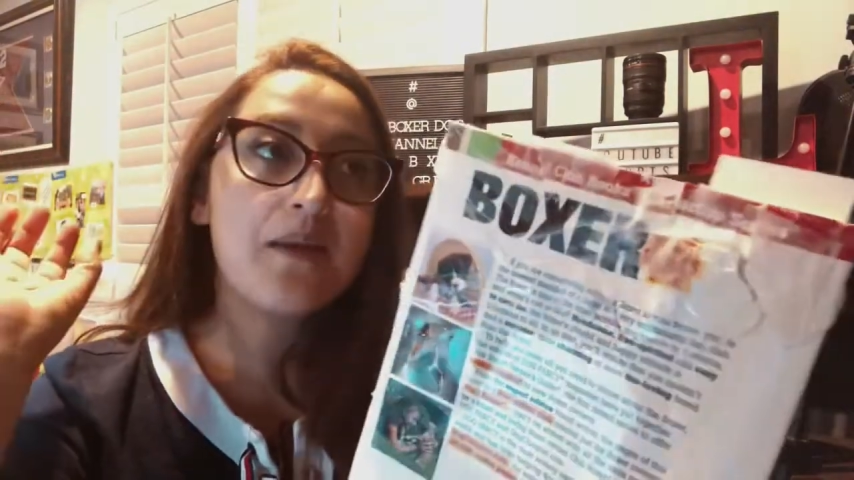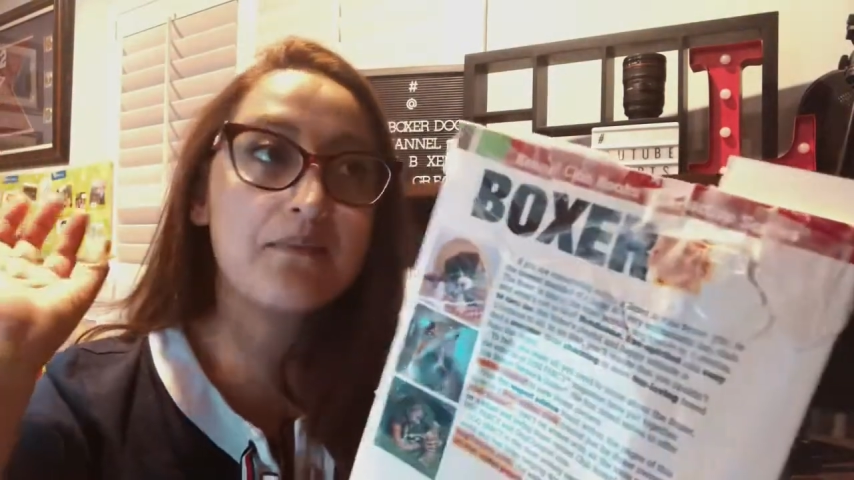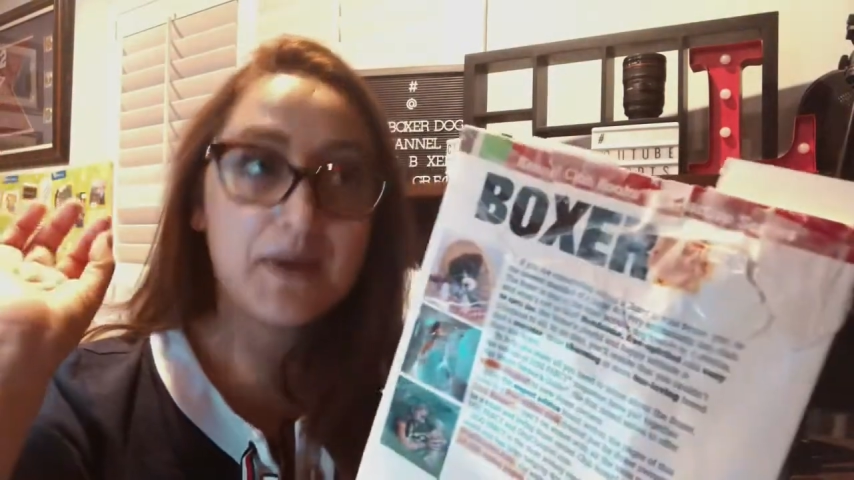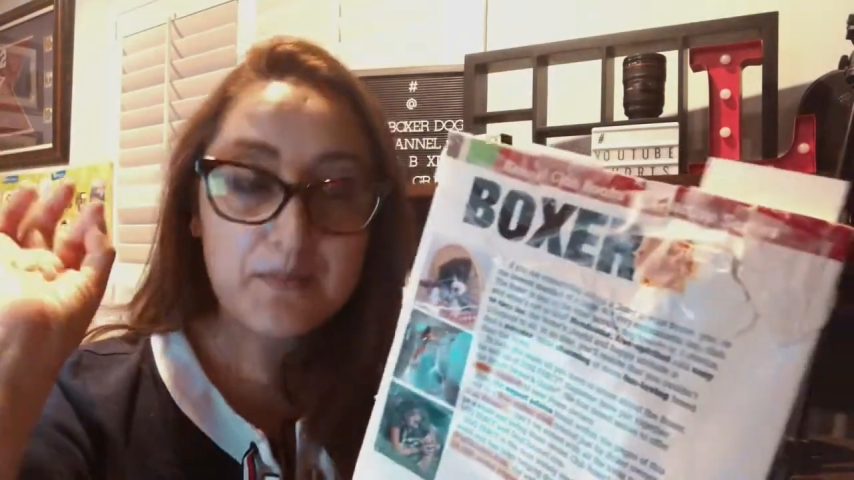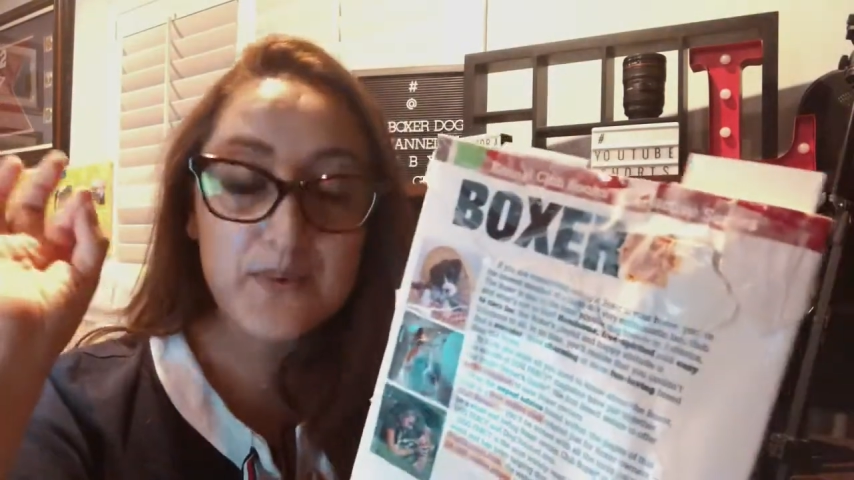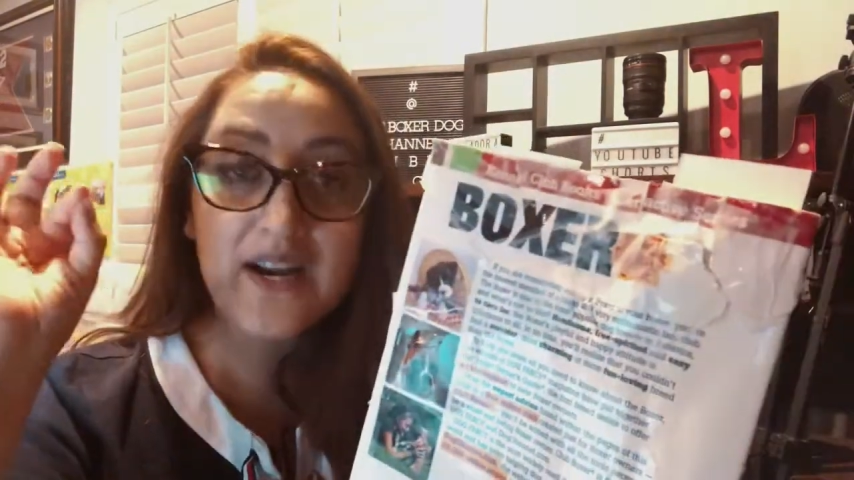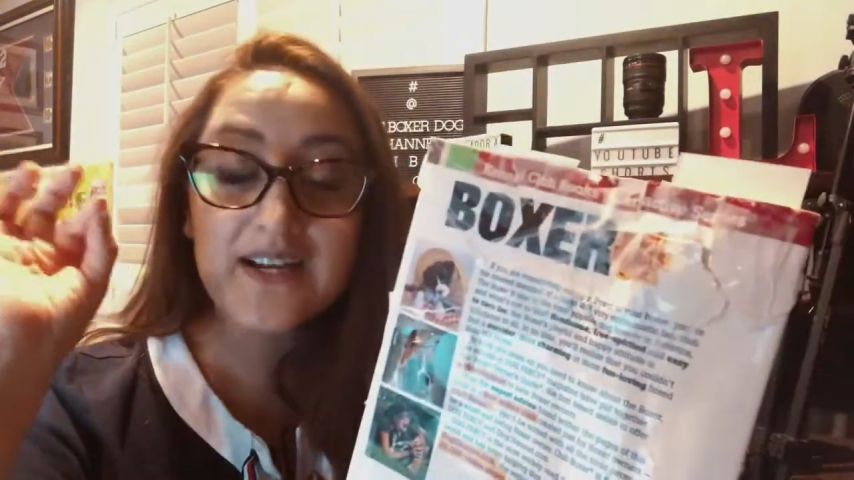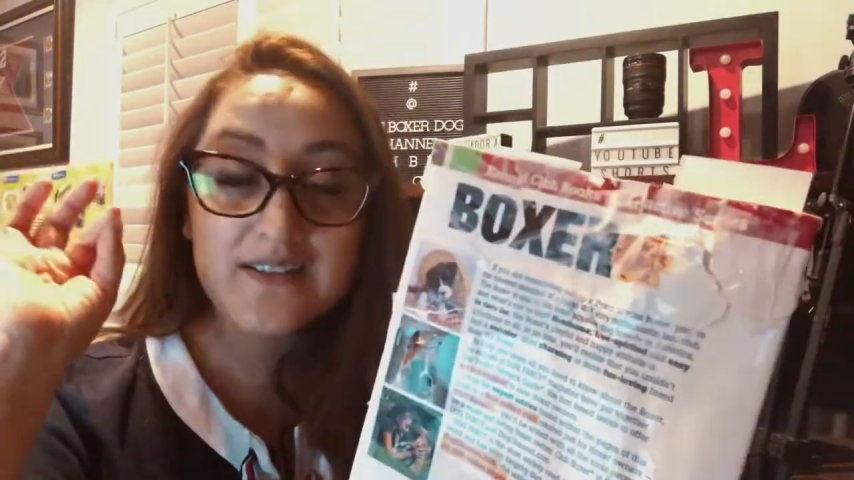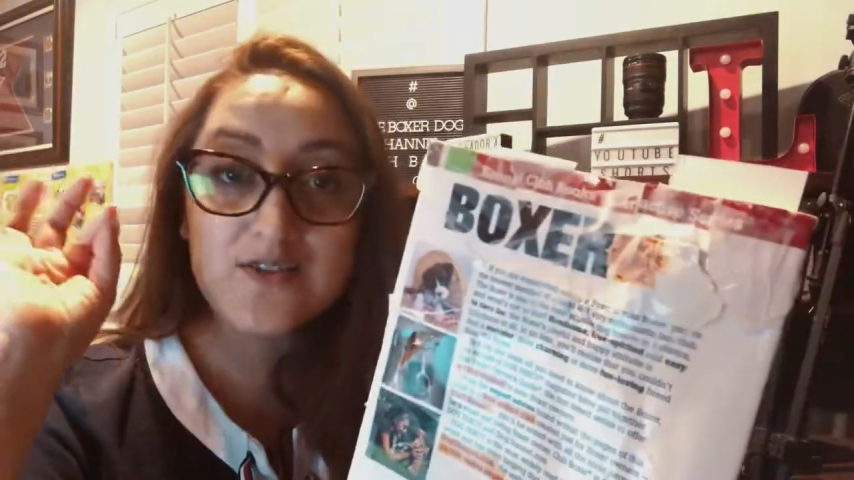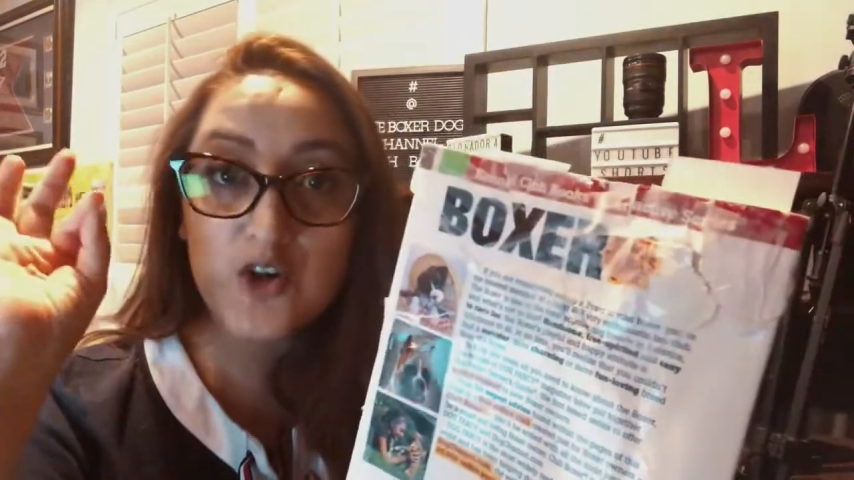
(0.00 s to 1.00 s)
My
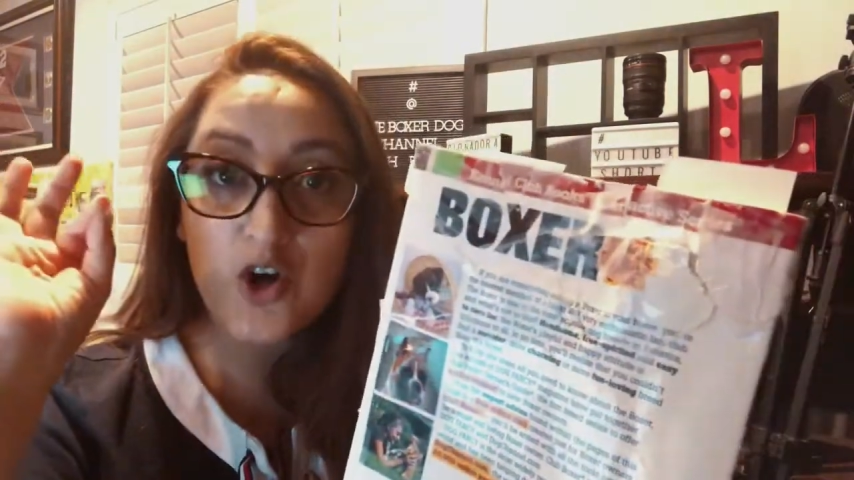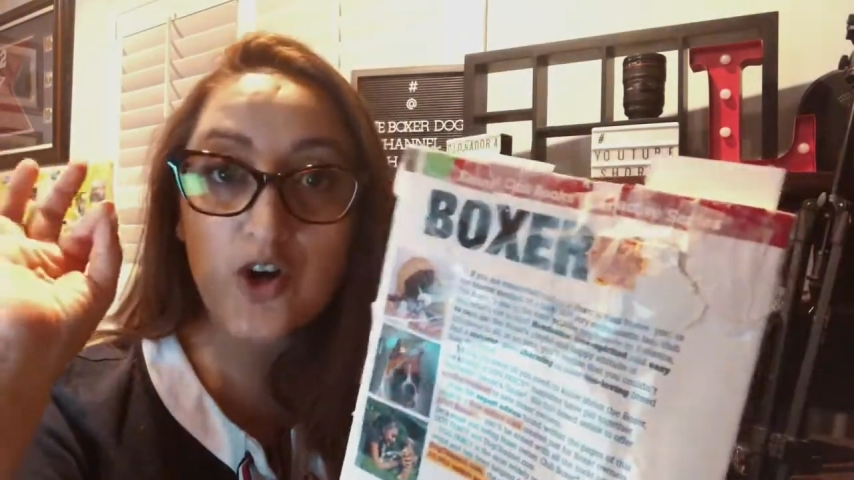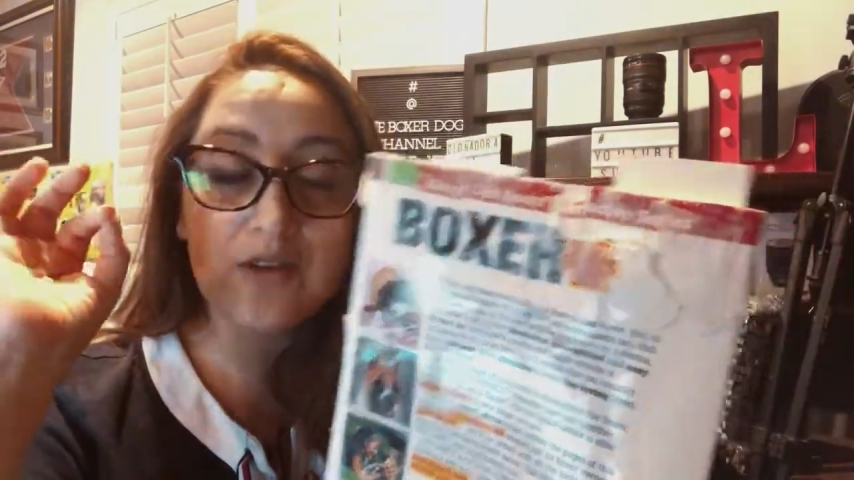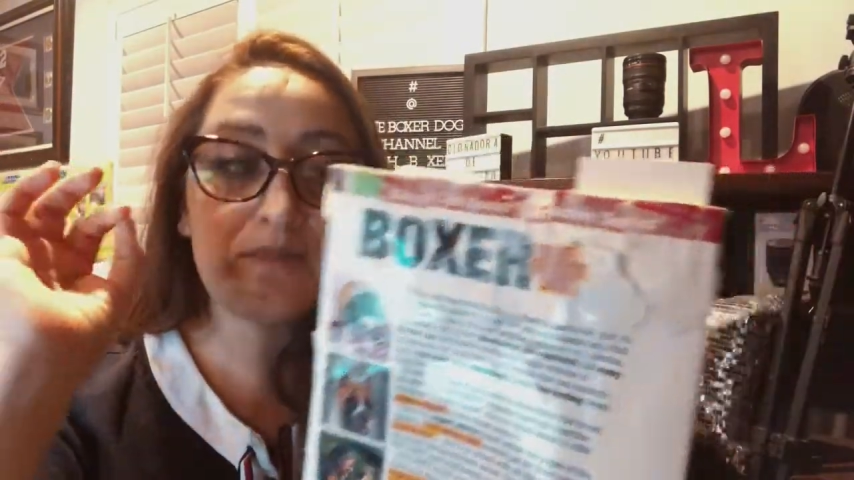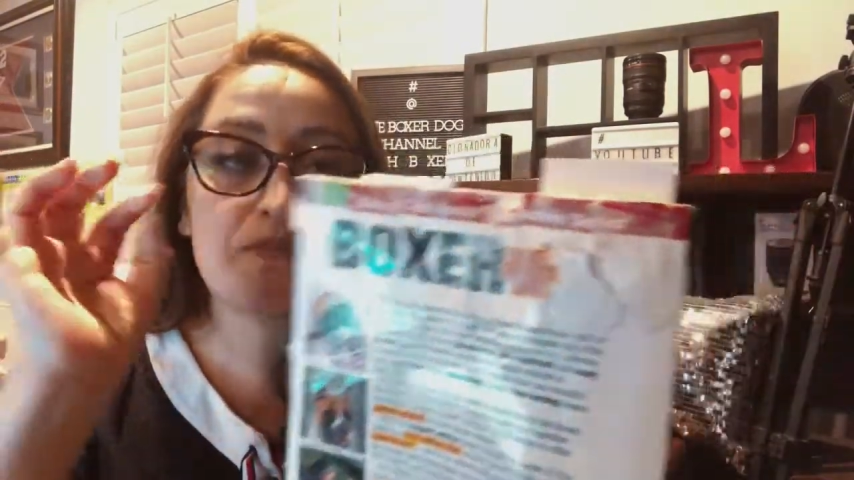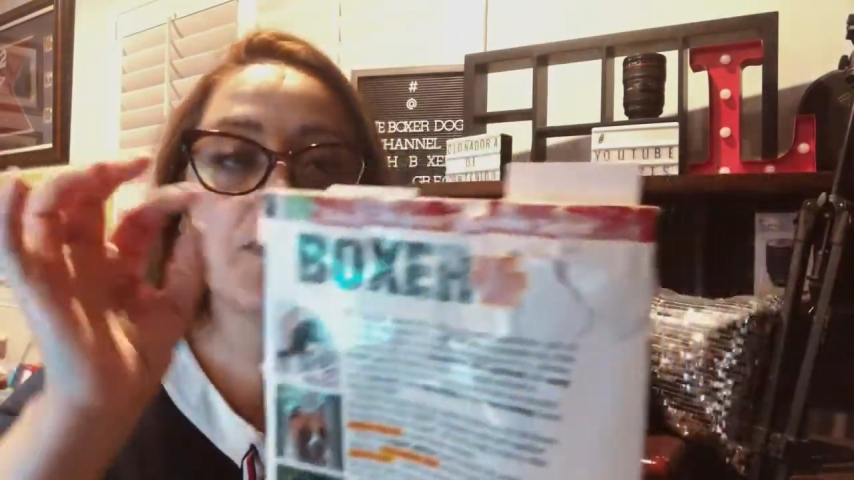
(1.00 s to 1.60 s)
pregnant dog